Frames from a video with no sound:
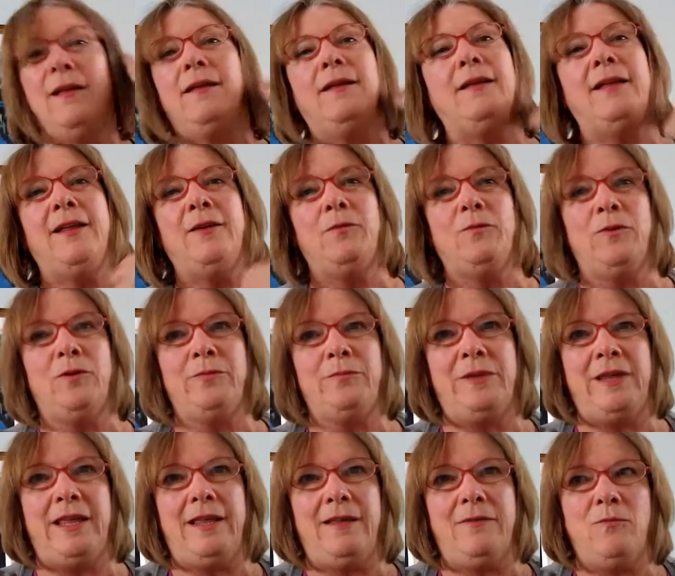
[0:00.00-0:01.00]
it will
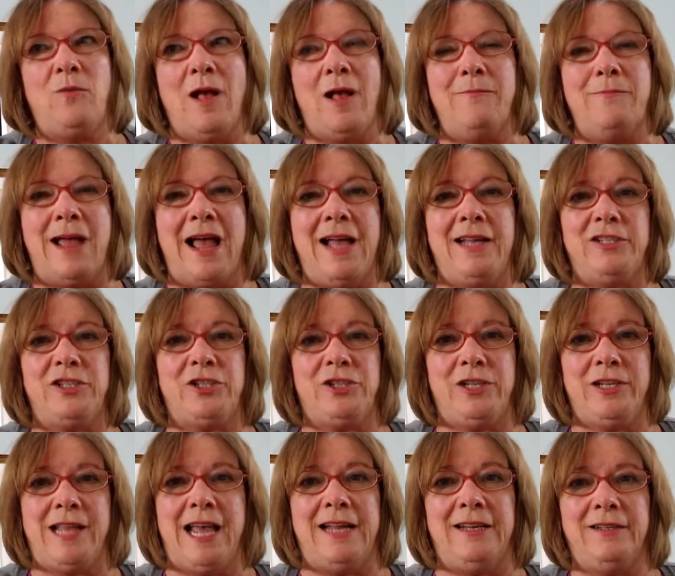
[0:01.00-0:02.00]
be well matched
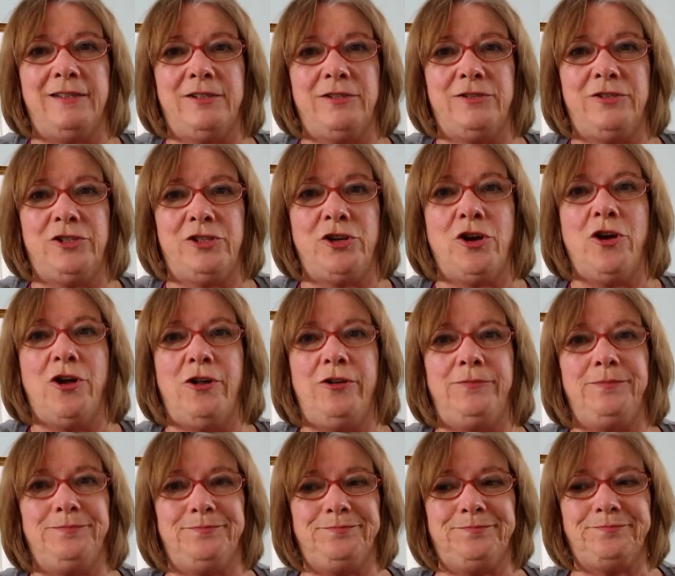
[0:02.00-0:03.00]
to that shawl,
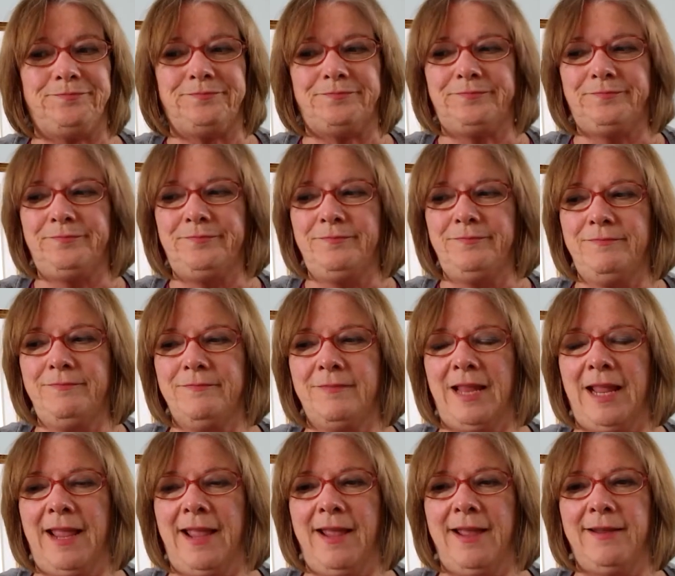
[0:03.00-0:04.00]

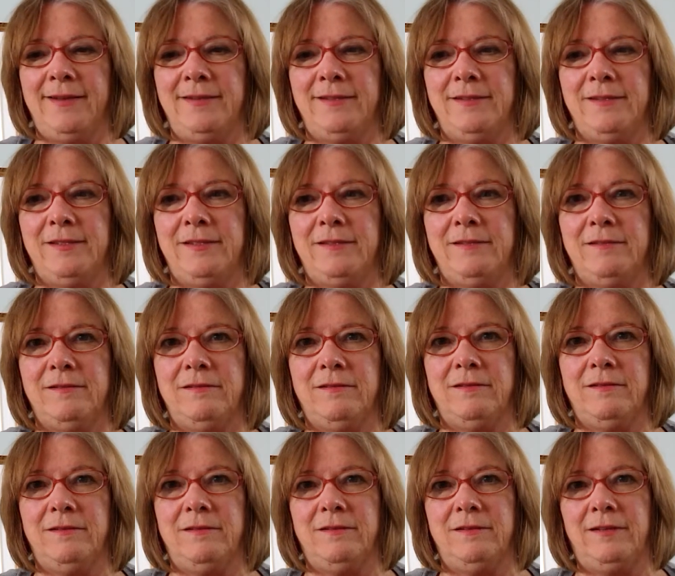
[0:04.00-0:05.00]
and
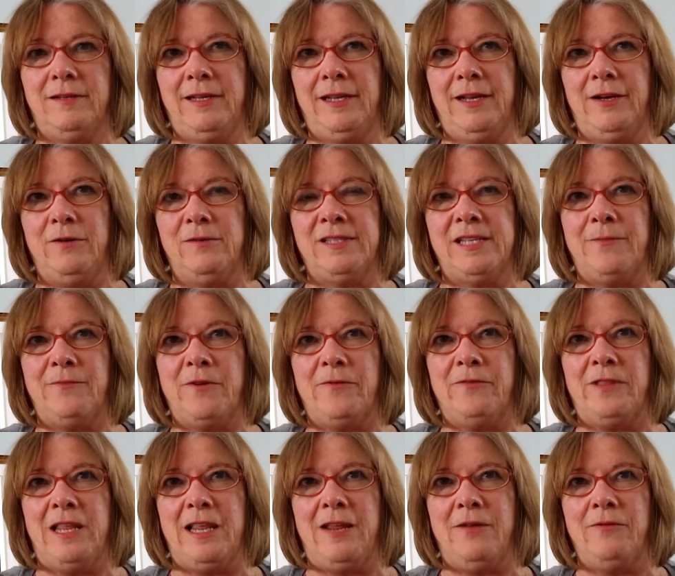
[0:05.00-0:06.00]
you know, some of
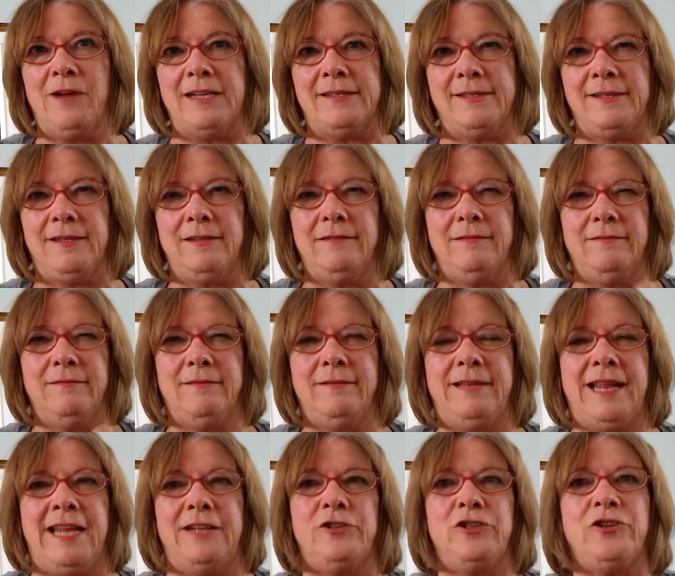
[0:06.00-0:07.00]
the rustic
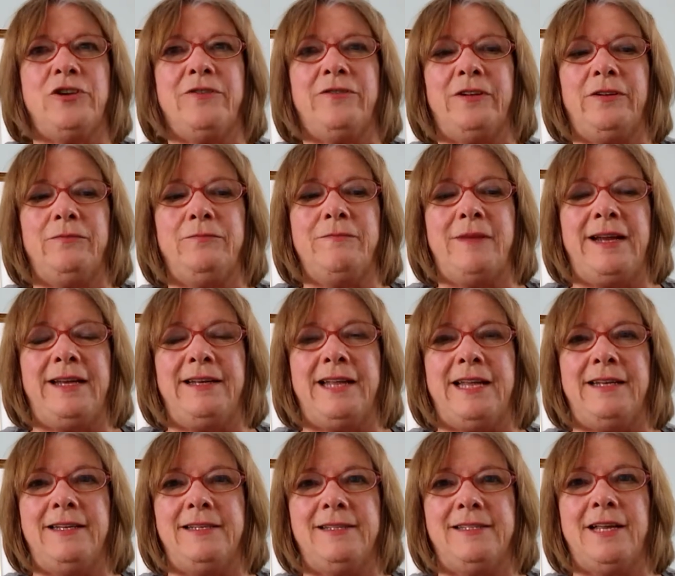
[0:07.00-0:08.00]
nature of it might
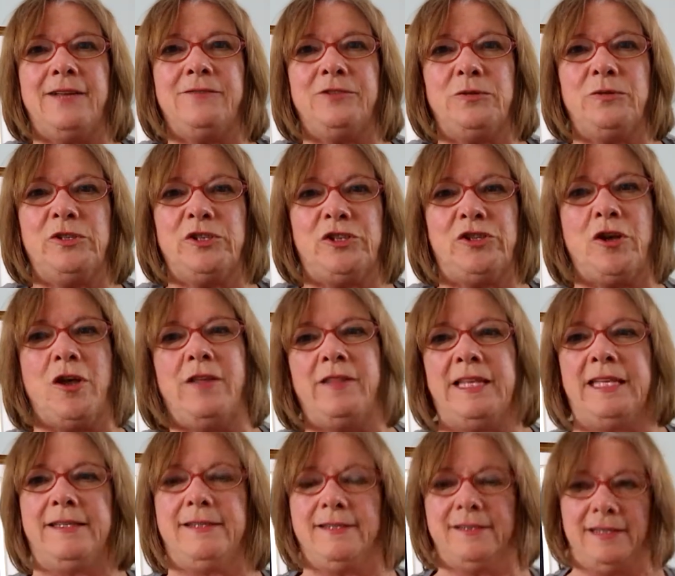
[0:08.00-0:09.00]
lend itself to a shawl
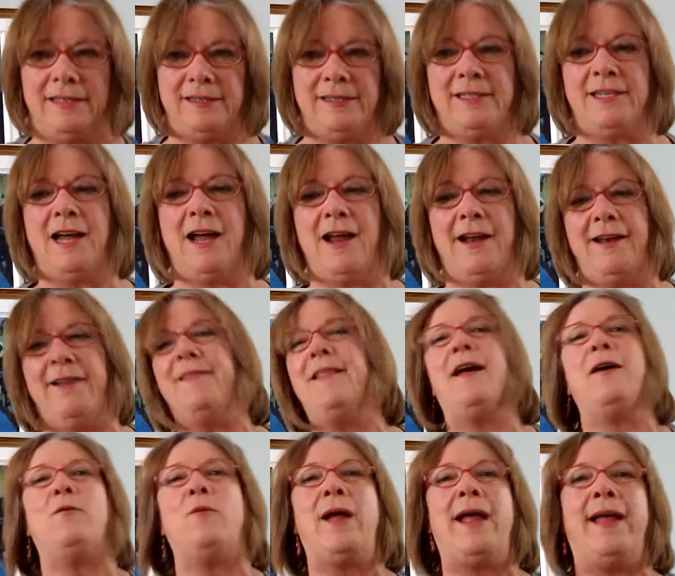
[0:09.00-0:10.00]
that's tied in
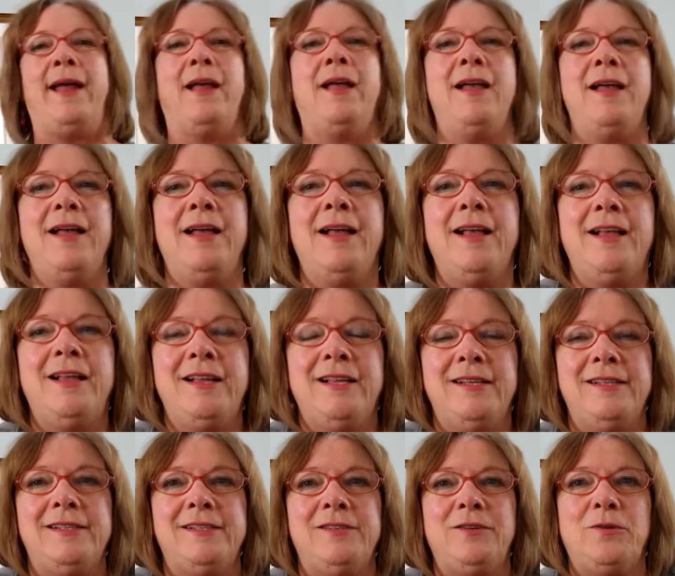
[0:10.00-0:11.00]
that way.
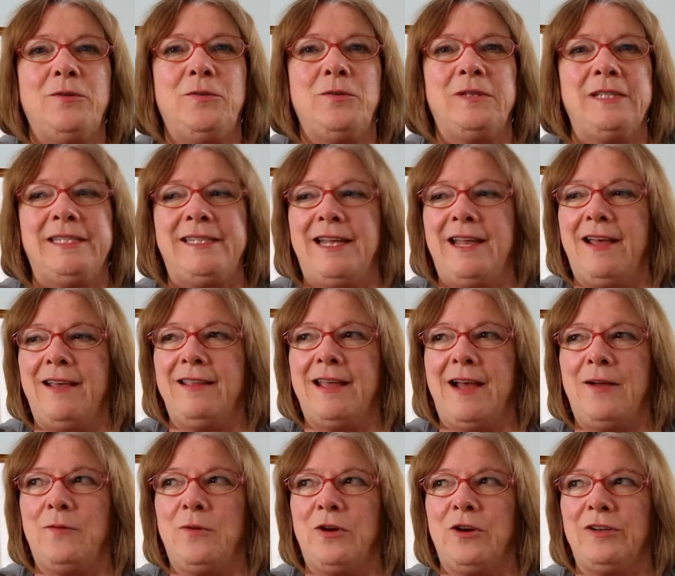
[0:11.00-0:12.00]
So we'll see how
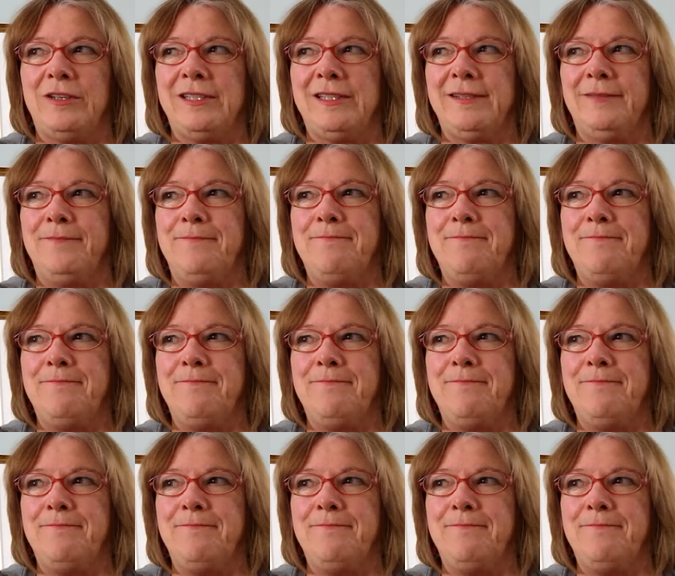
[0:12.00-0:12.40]
that works.